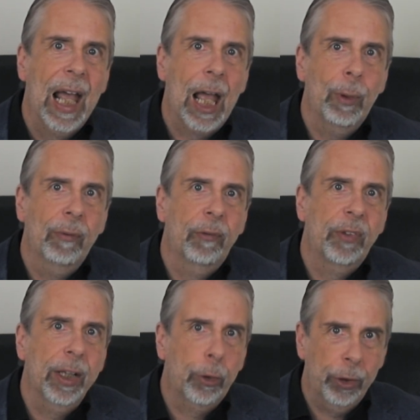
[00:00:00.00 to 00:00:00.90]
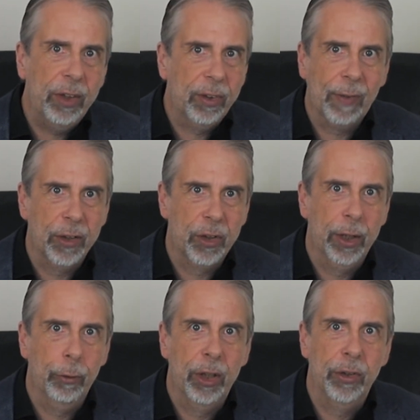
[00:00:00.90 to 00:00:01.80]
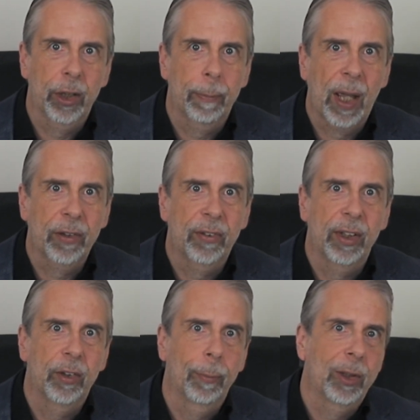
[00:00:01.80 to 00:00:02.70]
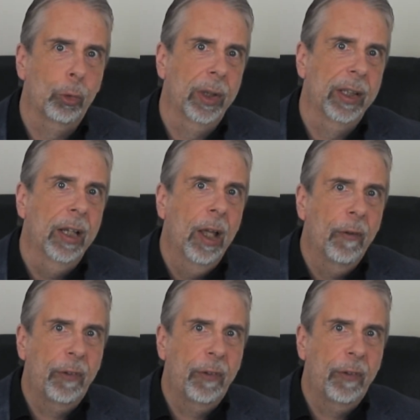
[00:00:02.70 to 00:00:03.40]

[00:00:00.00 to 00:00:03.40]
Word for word: However, the increase of that generation capacity to between